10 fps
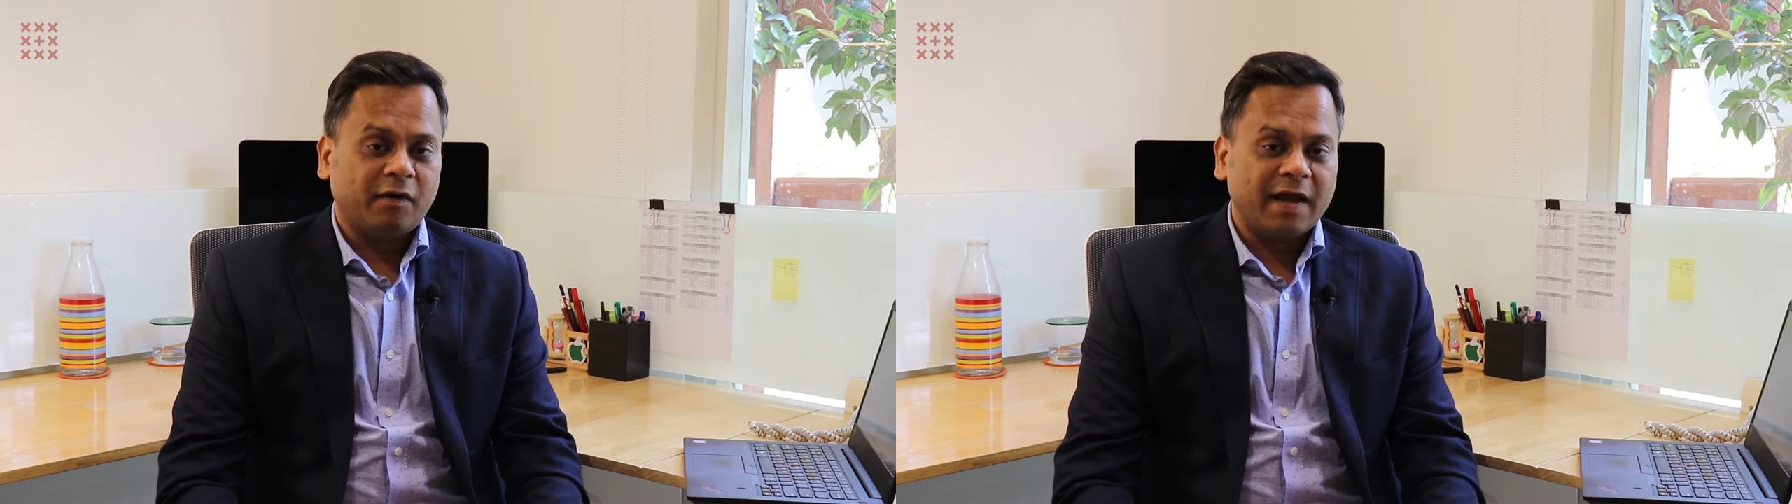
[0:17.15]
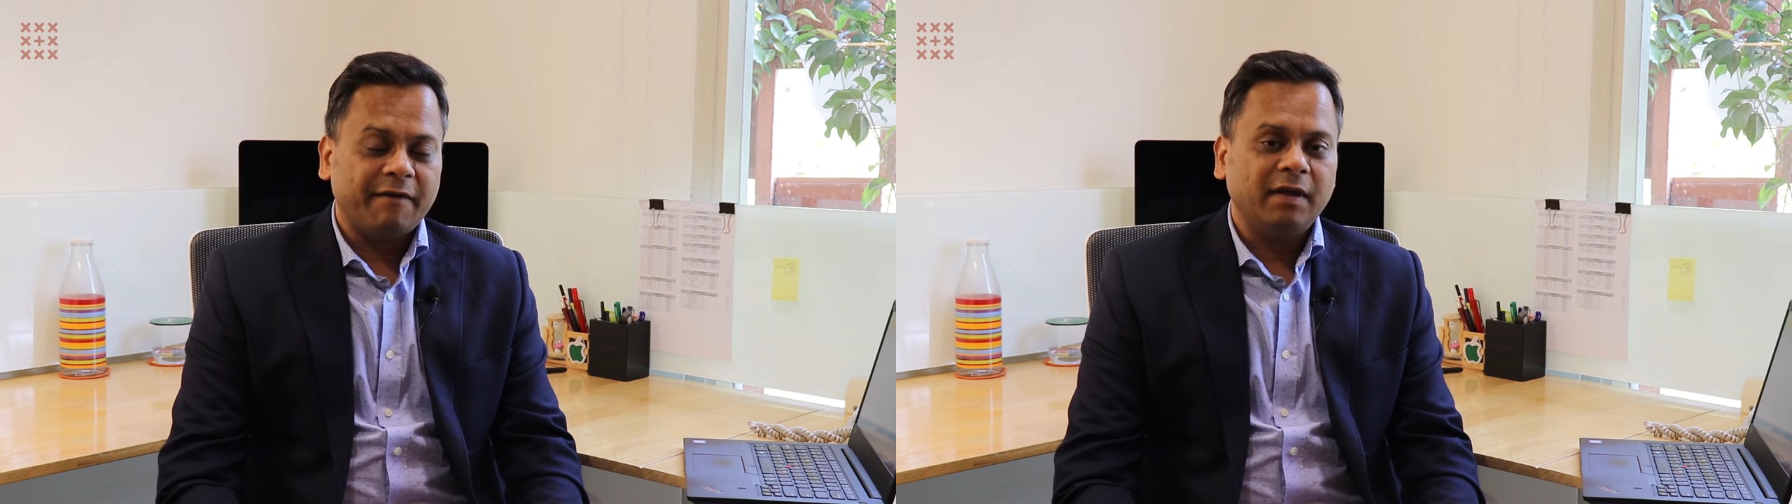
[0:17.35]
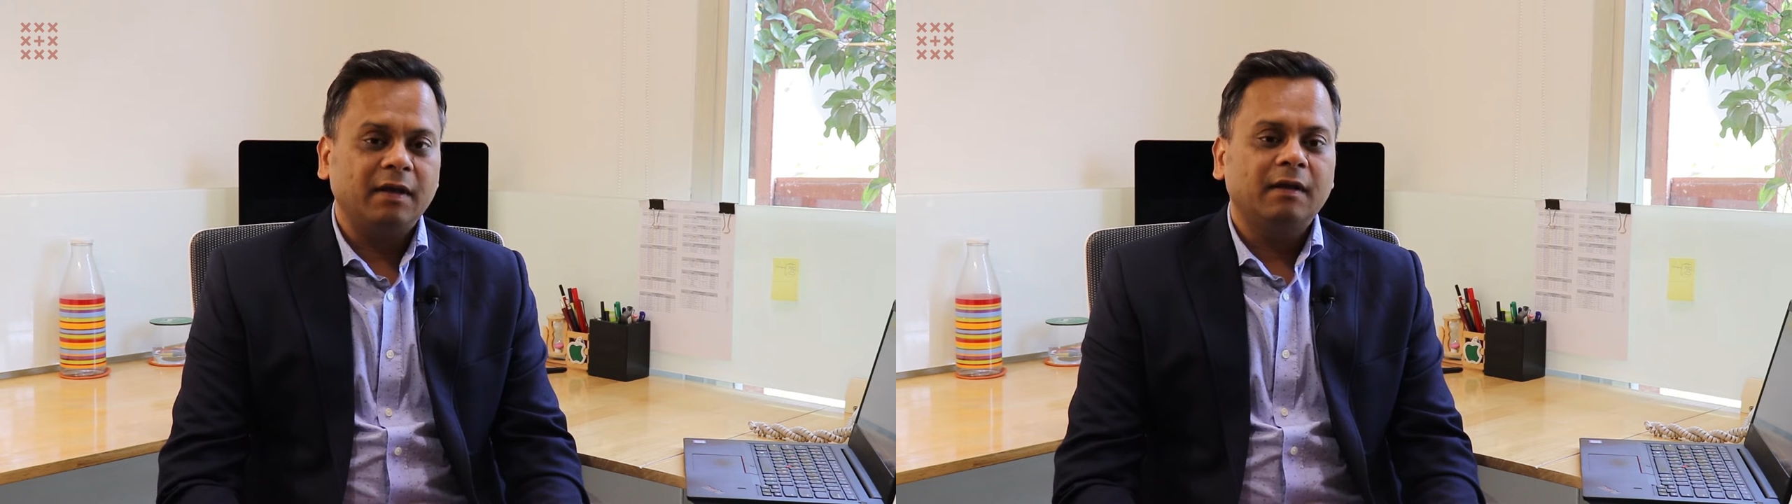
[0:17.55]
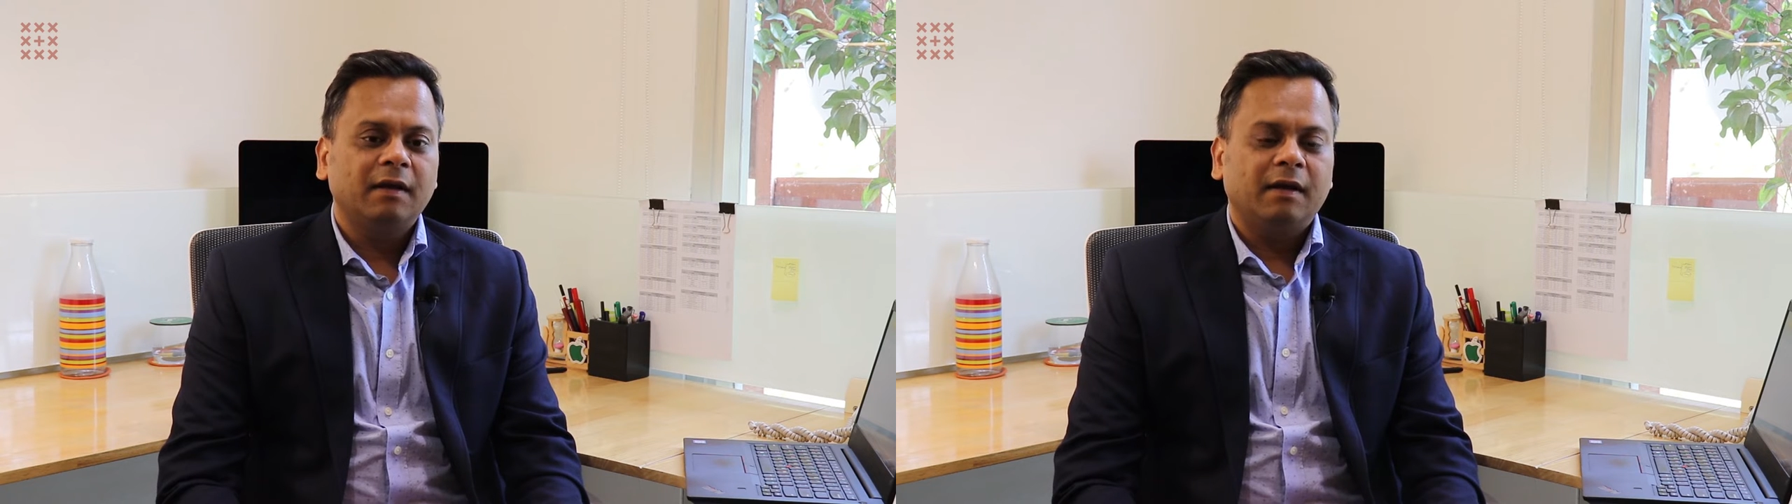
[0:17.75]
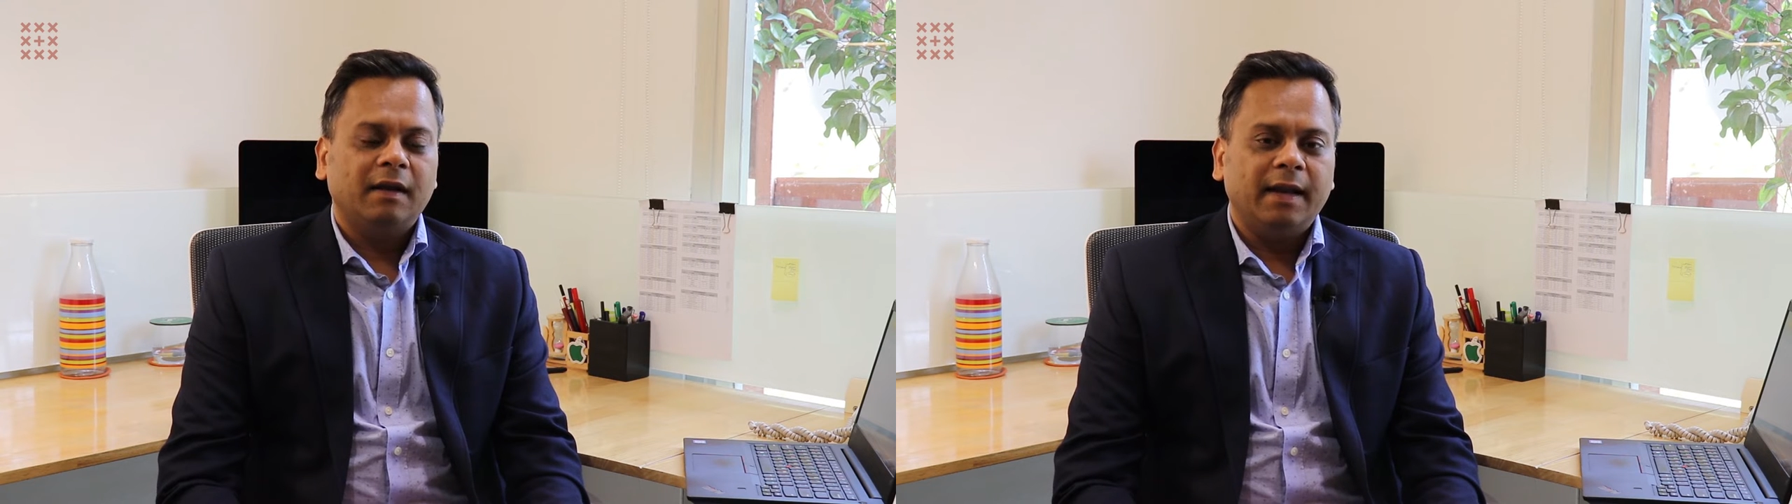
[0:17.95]
for
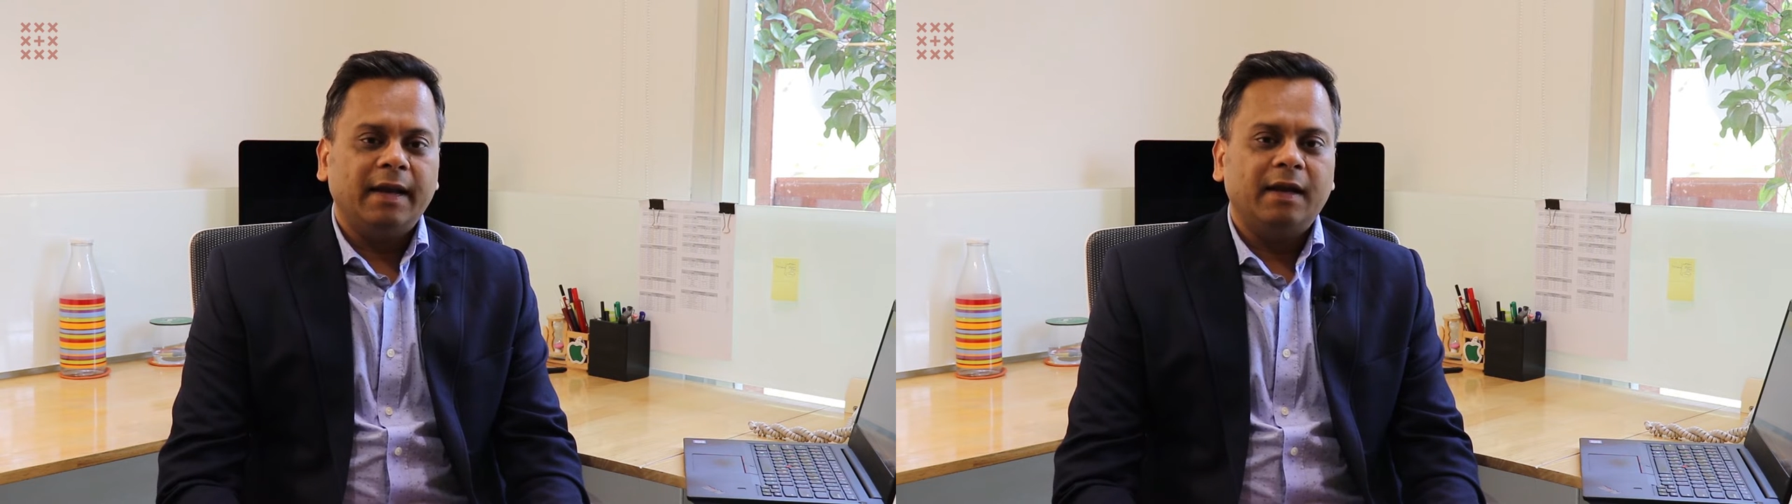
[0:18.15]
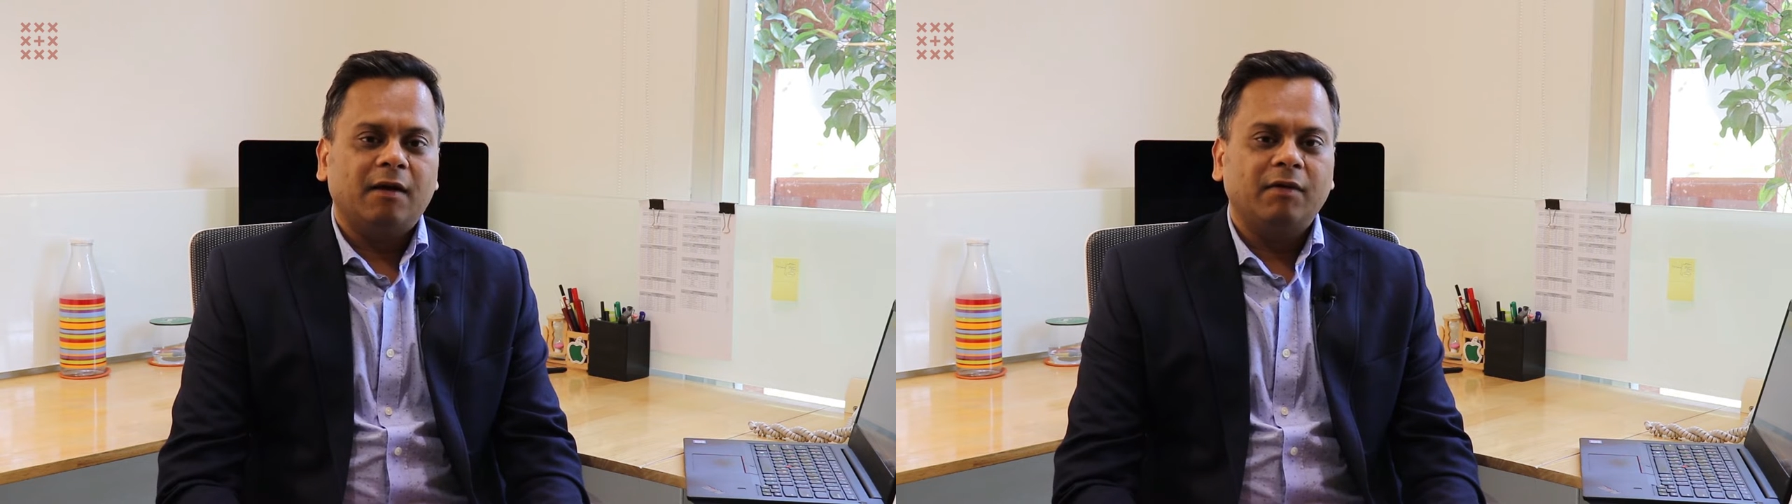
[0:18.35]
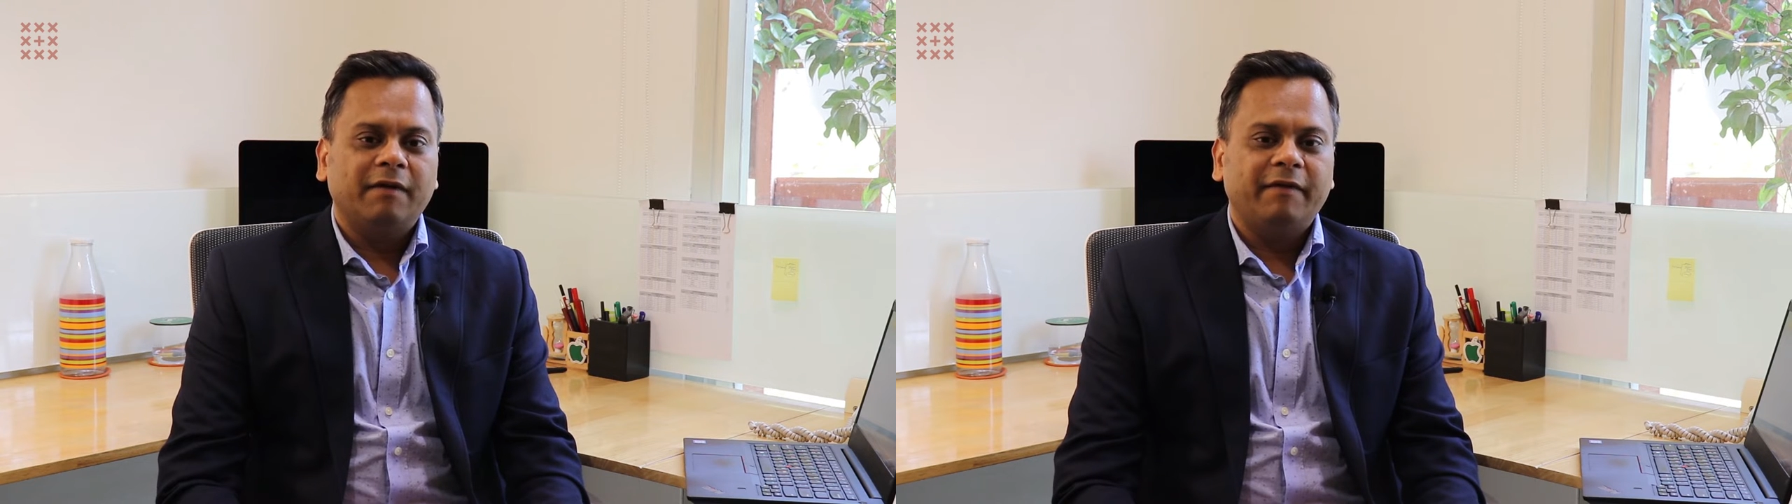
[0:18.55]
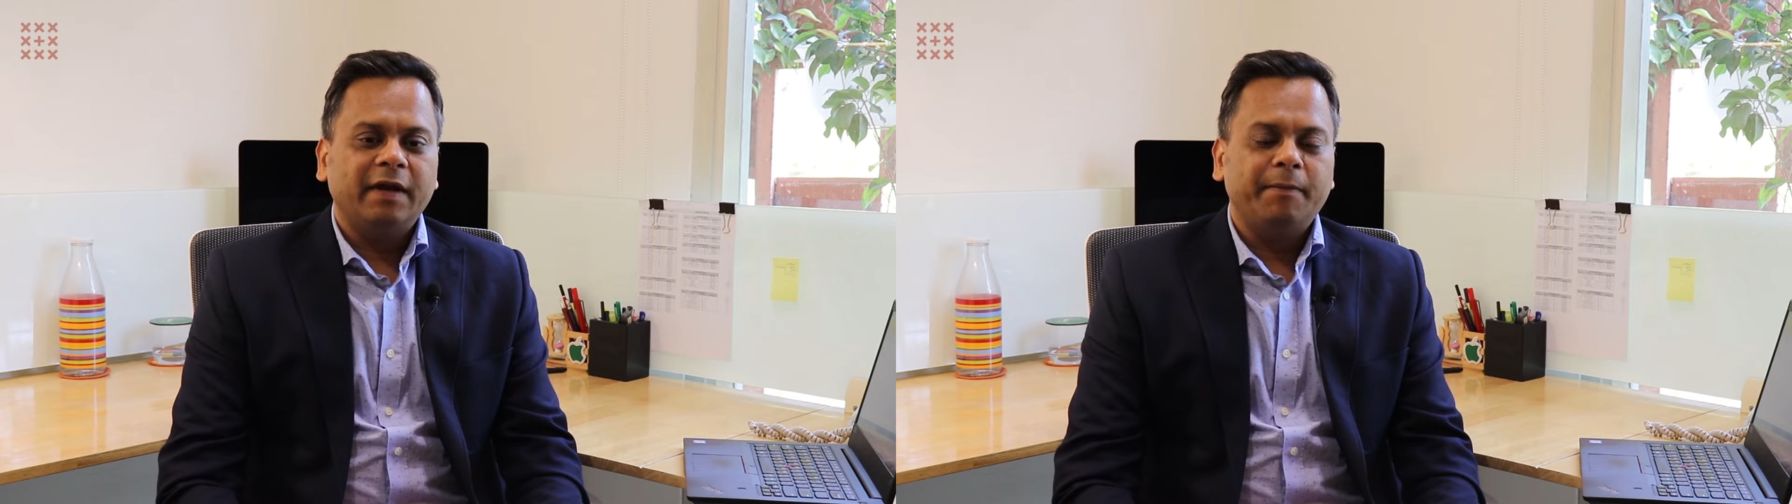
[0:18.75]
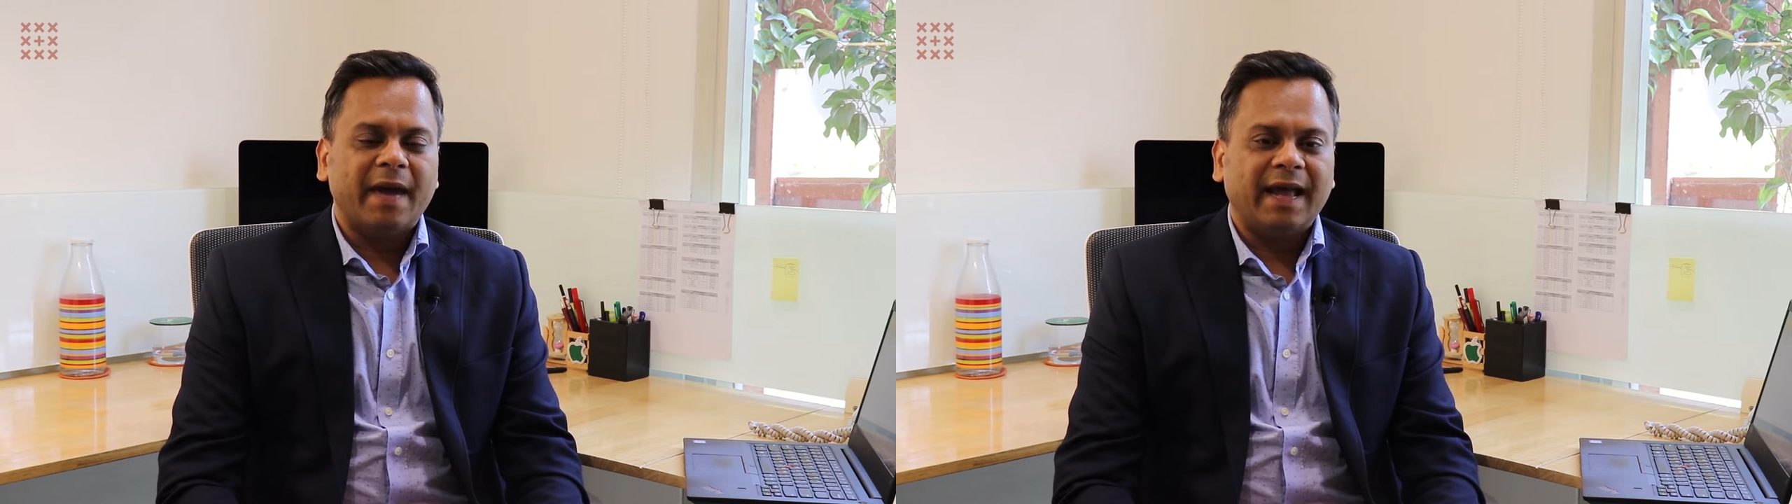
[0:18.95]
having laid down a very